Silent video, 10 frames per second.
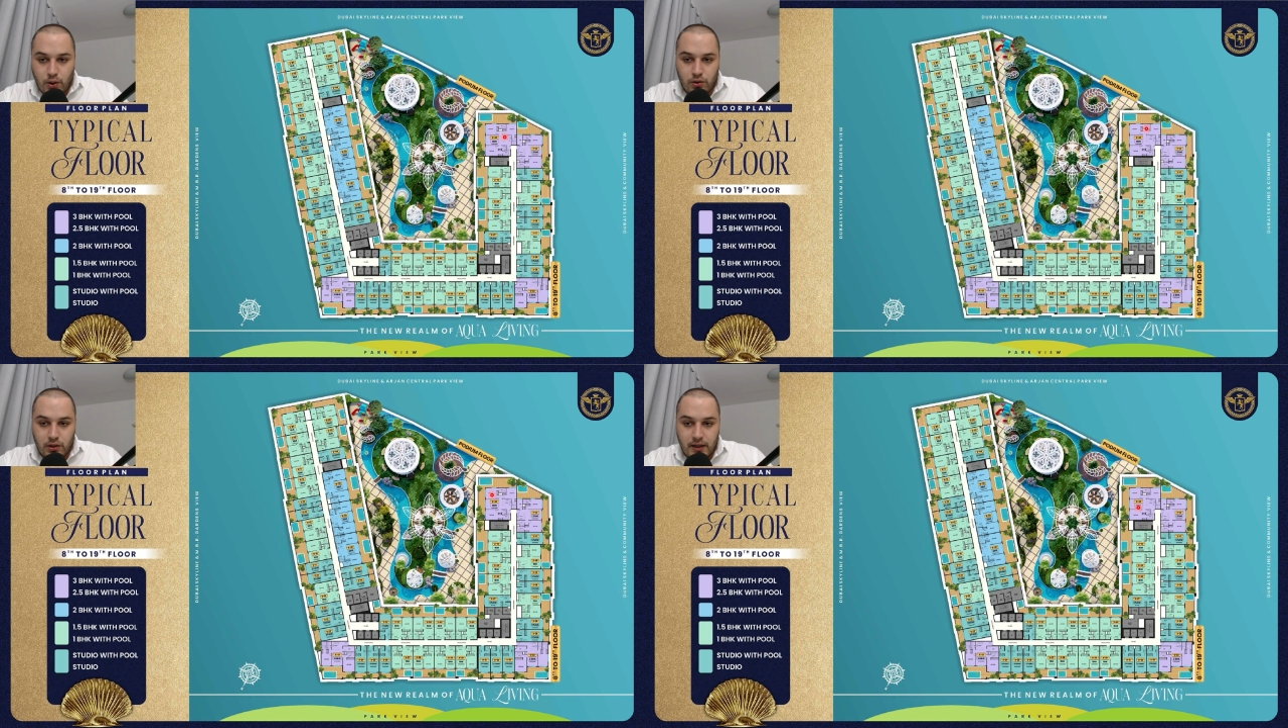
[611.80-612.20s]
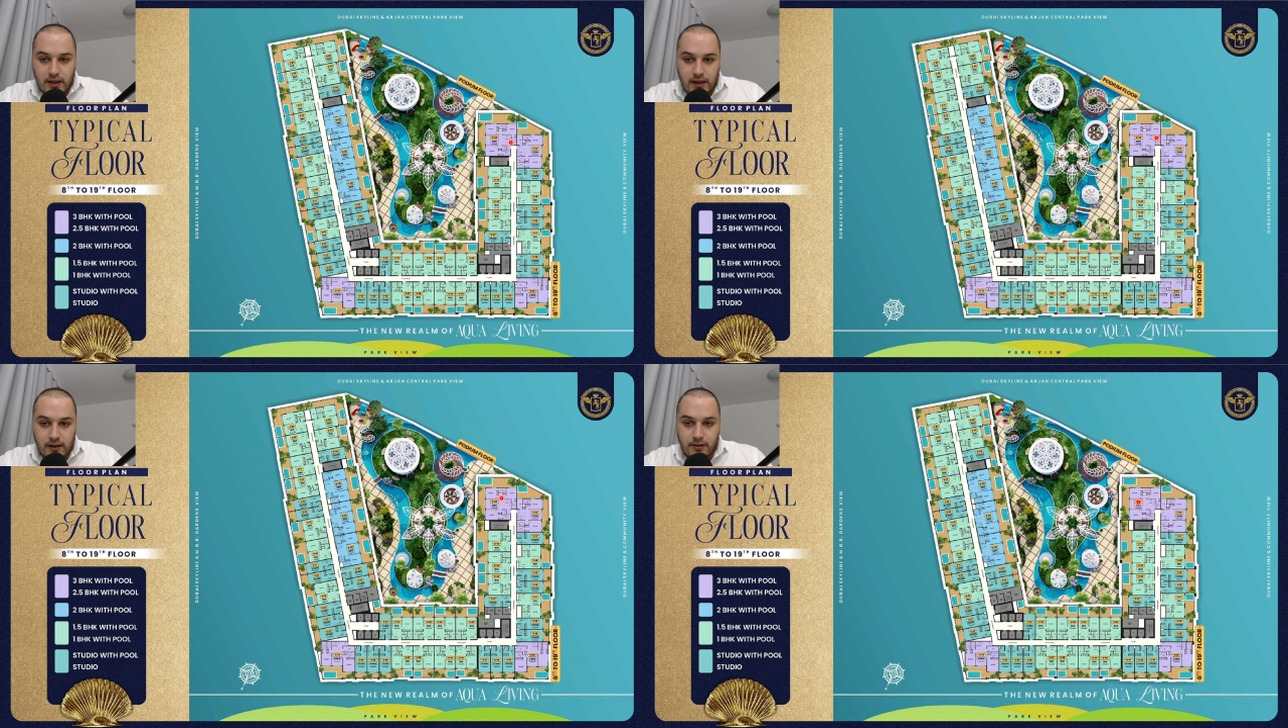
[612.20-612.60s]
only
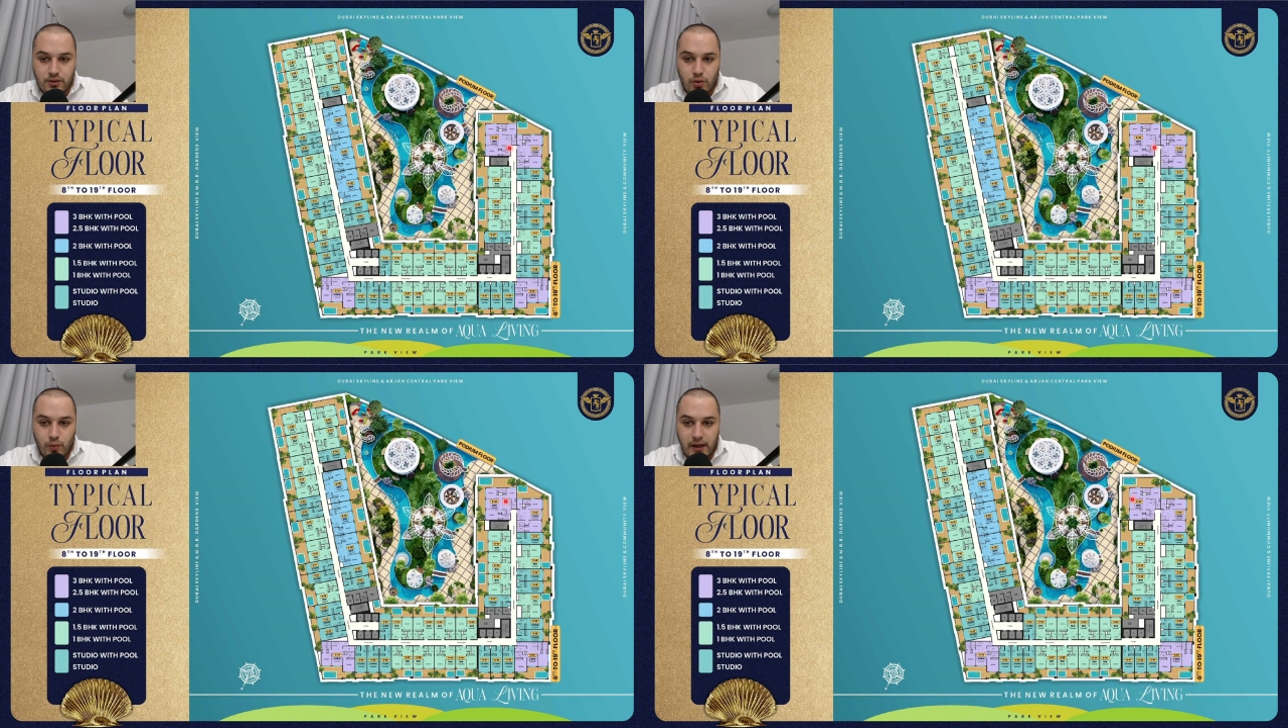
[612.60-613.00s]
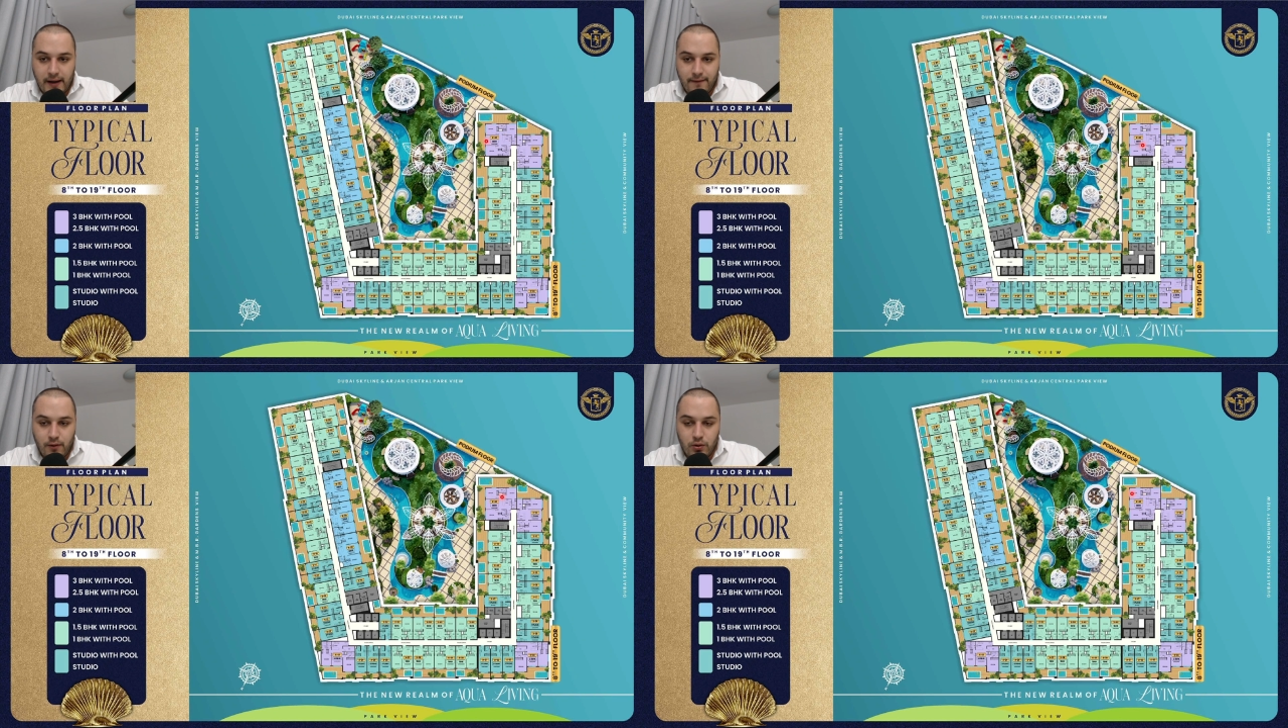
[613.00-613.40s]
here, so we
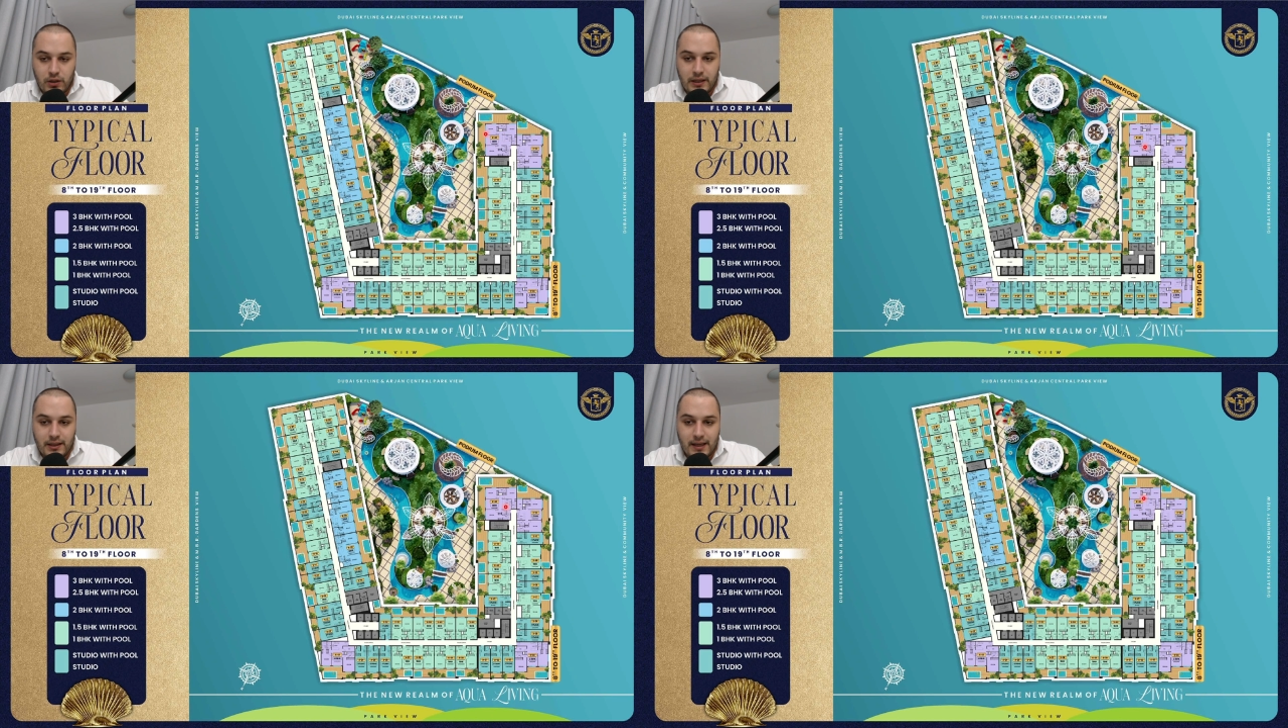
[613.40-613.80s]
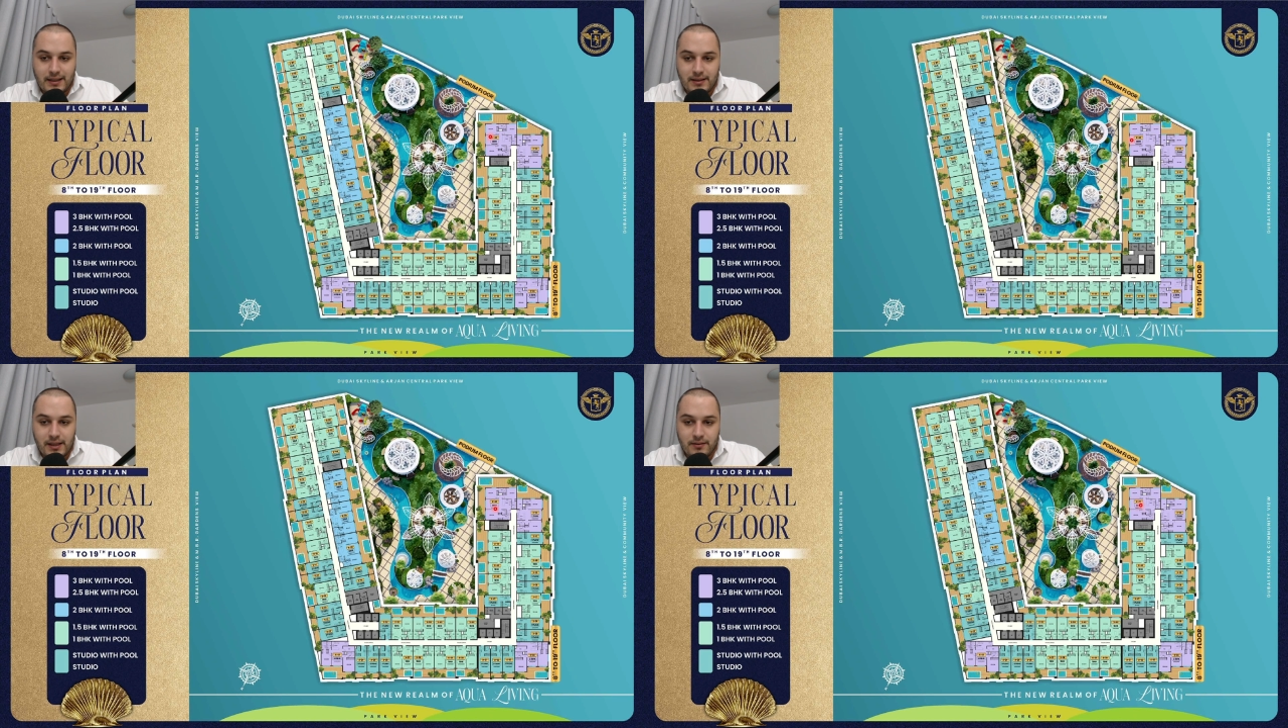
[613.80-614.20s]
have only
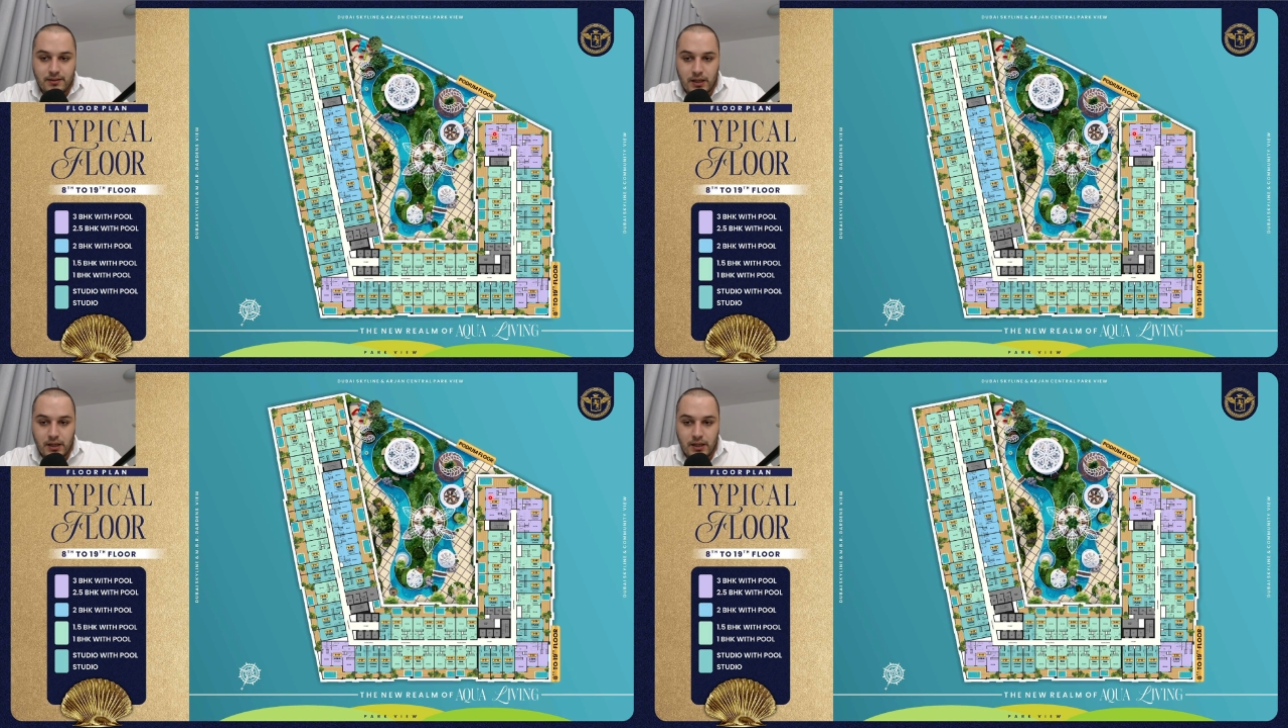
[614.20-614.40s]
19